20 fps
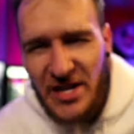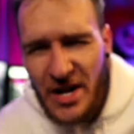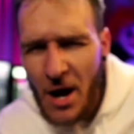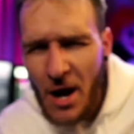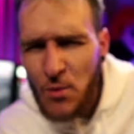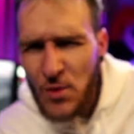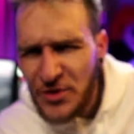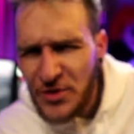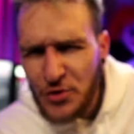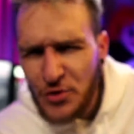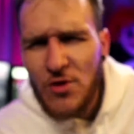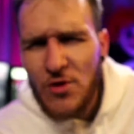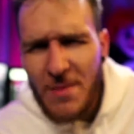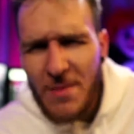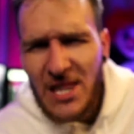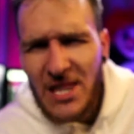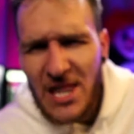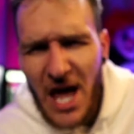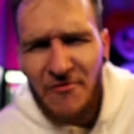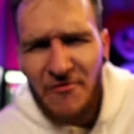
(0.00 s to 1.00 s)
went through in my
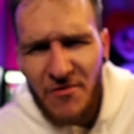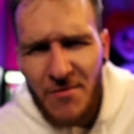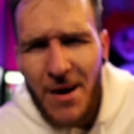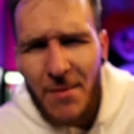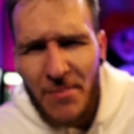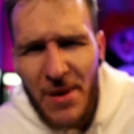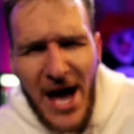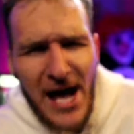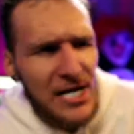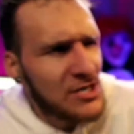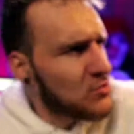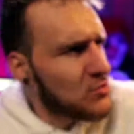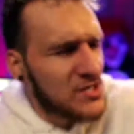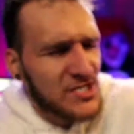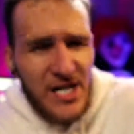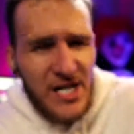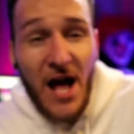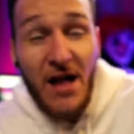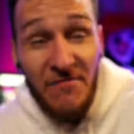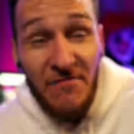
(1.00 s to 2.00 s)
life and my past was
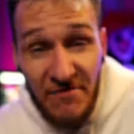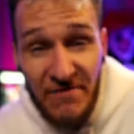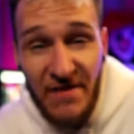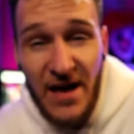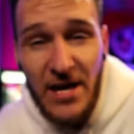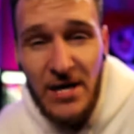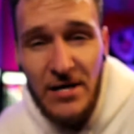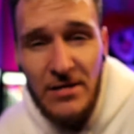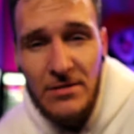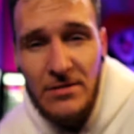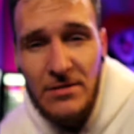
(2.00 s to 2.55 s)
not in vain.